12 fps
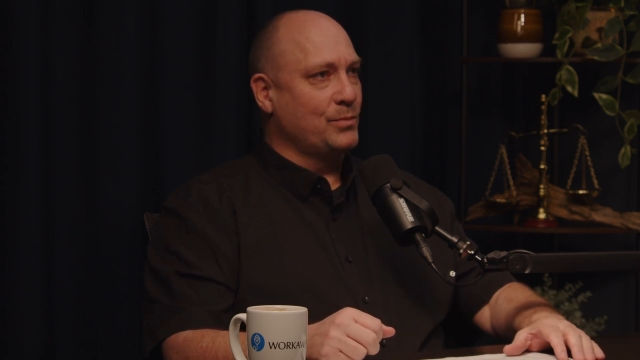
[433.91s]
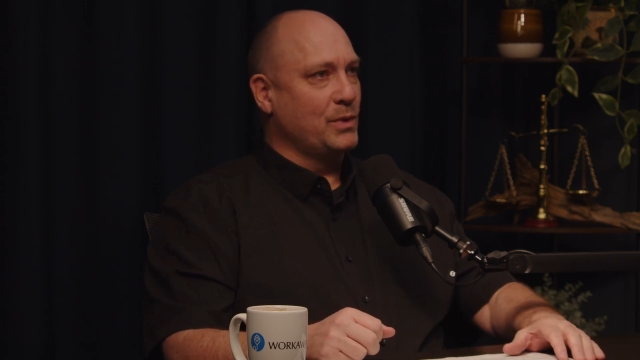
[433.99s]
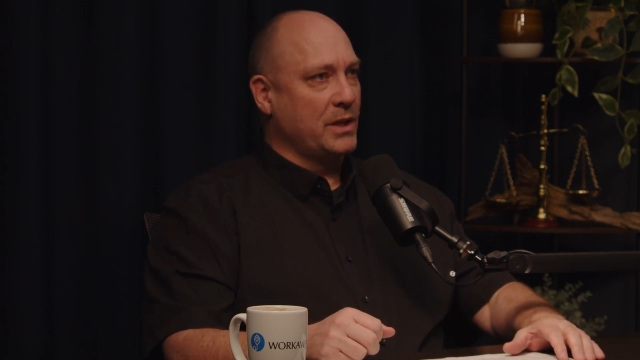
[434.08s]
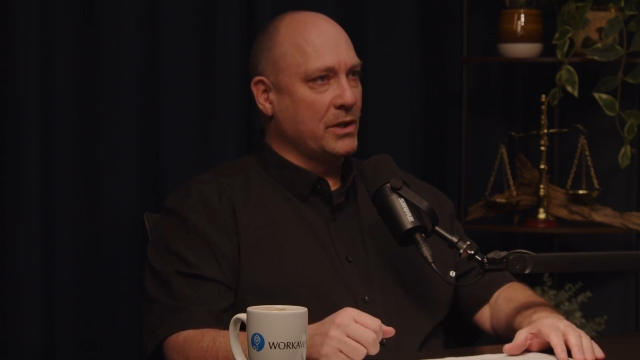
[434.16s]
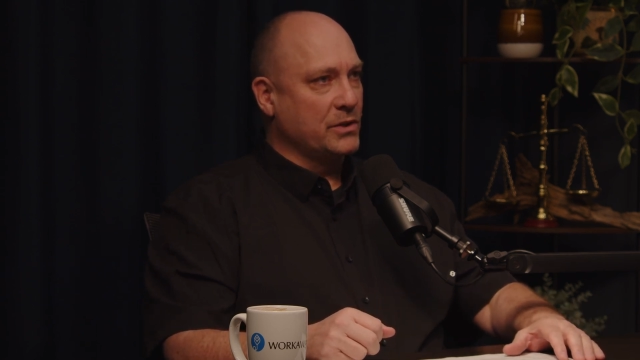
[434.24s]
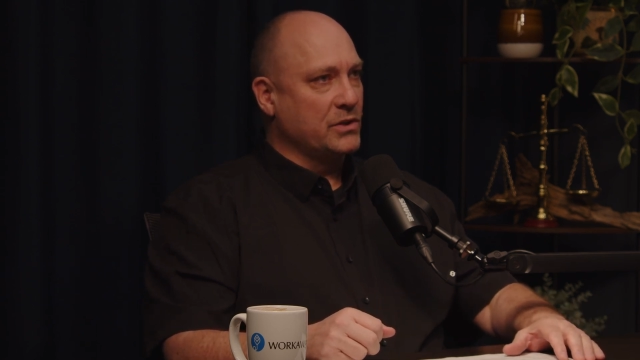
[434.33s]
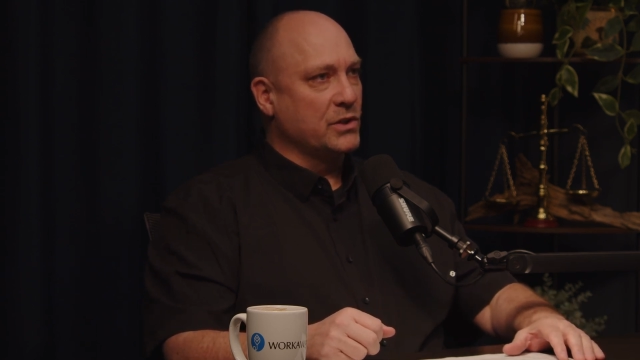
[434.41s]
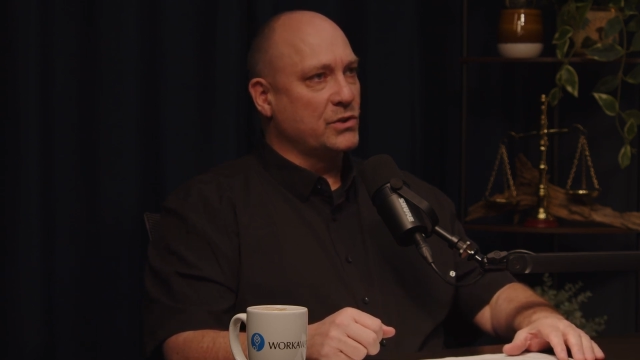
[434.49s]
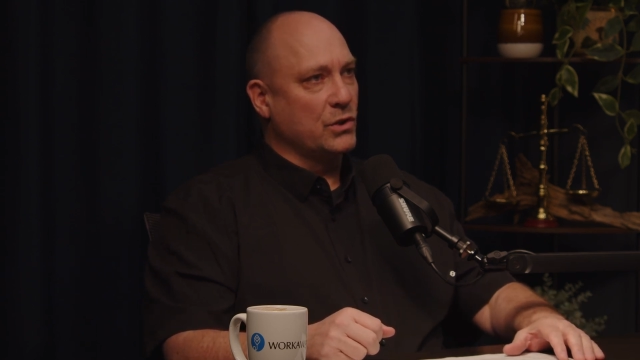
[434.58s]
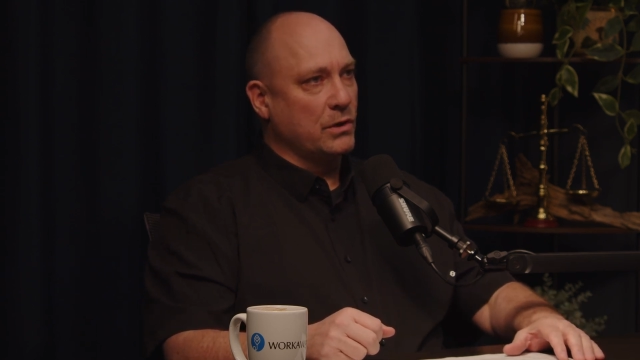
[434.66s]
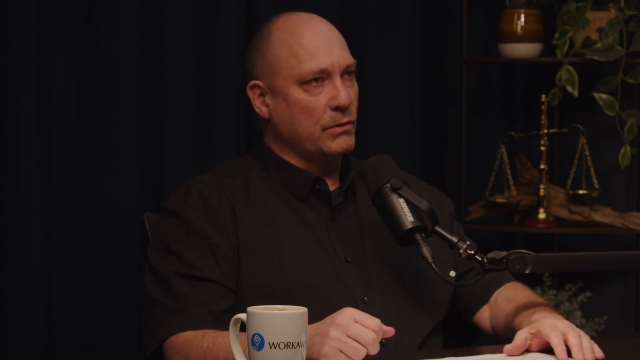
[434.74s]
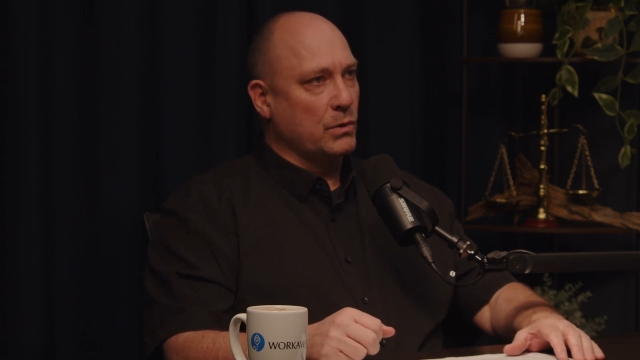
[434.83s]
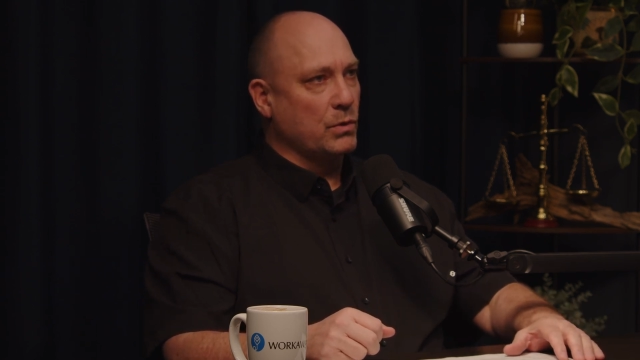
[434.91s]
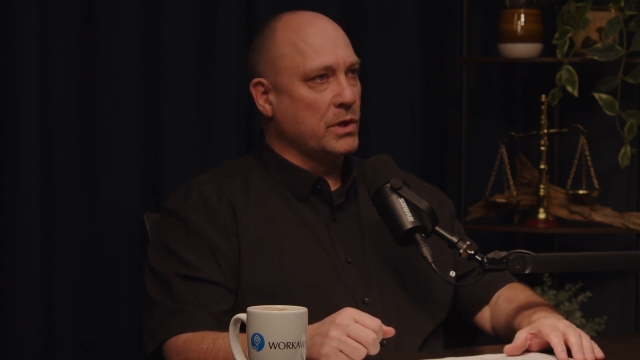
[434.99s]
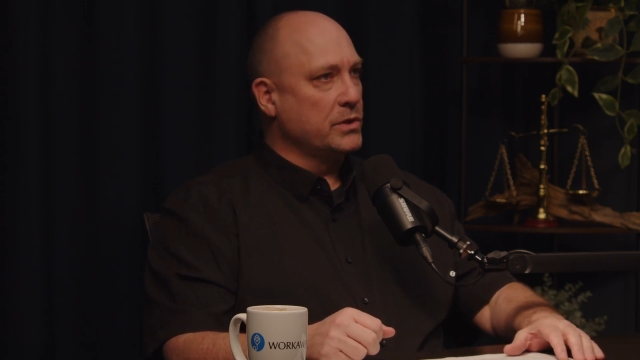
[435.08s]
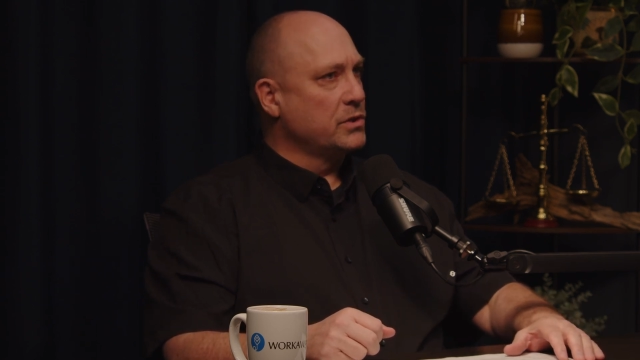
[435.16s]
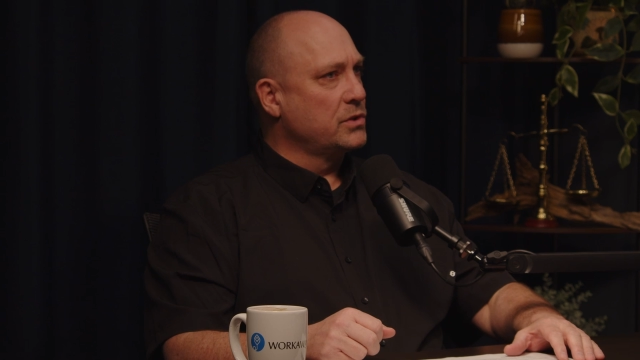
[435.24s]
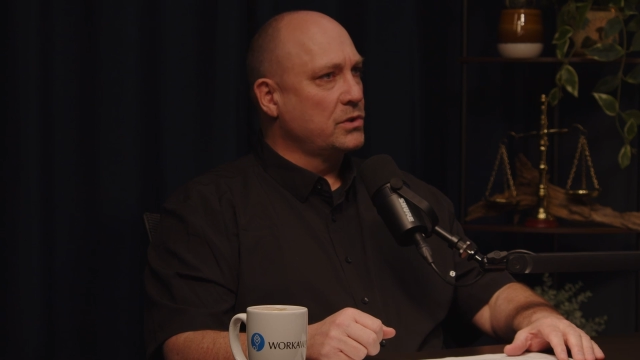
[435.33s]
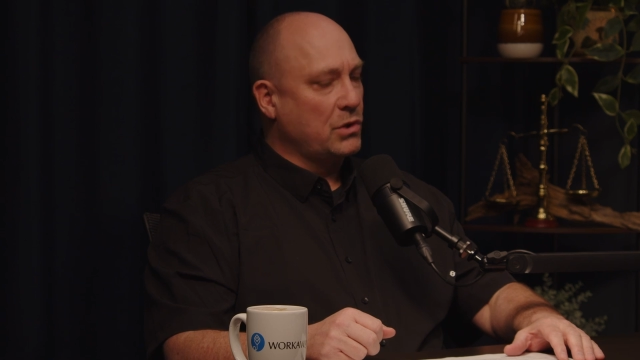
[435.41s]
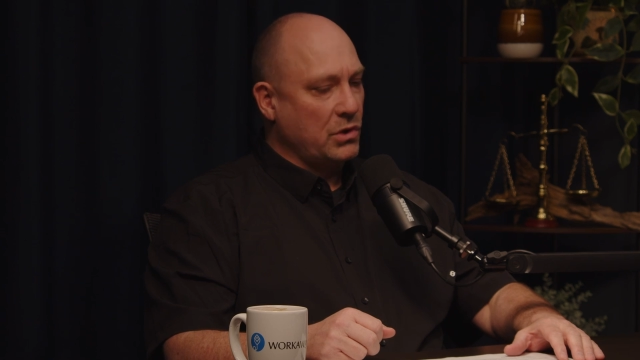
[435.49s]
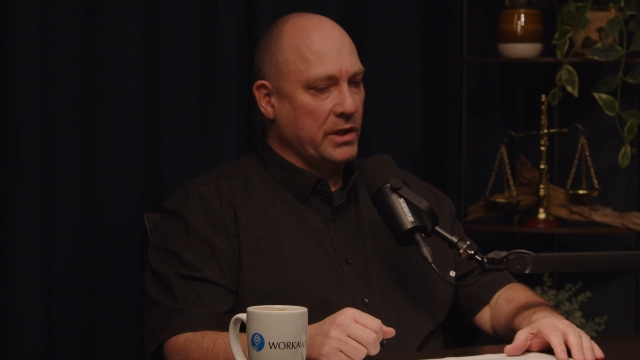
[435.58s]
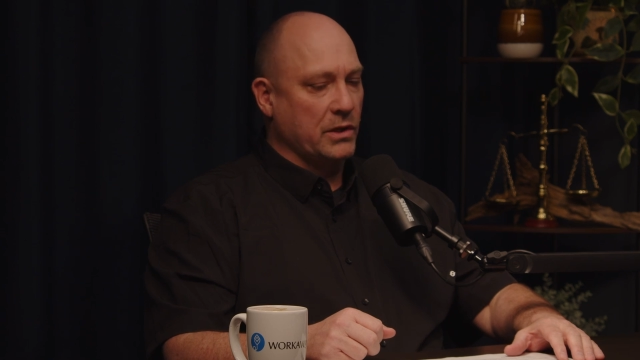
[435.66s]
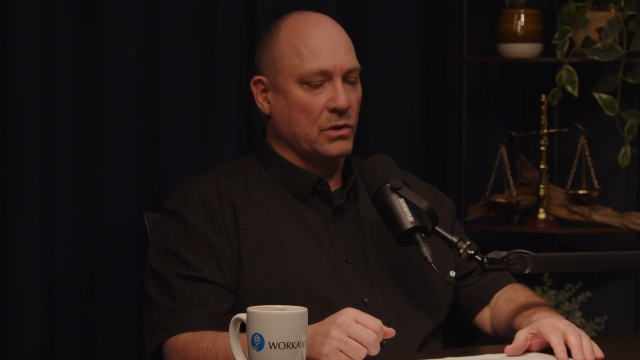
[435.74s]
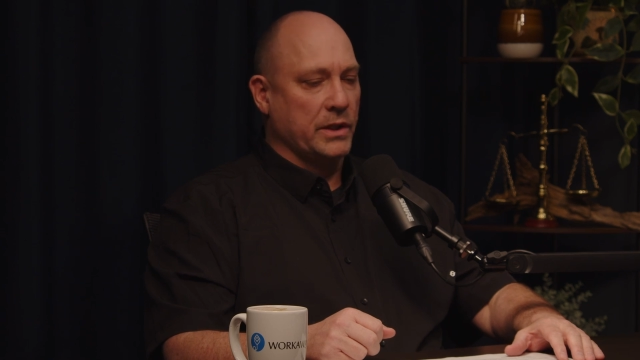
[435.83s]
because the server was
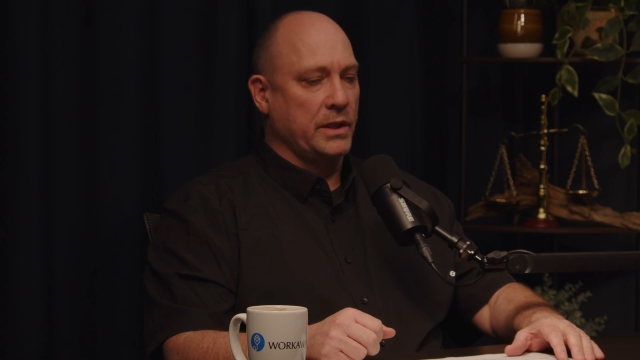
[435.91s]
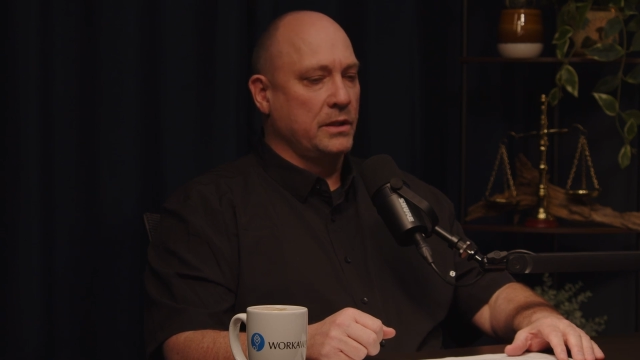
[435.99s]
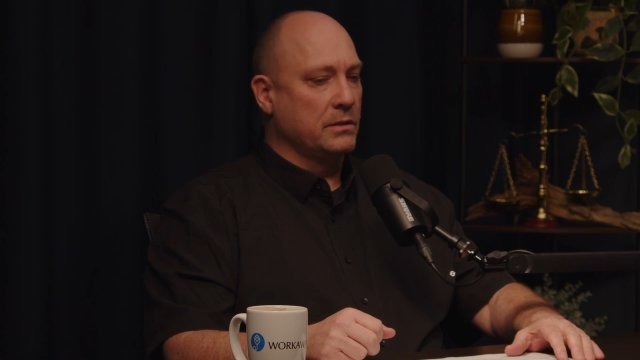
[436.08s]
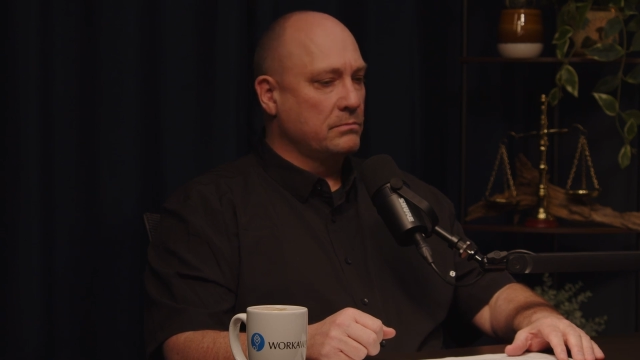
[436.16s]
clearly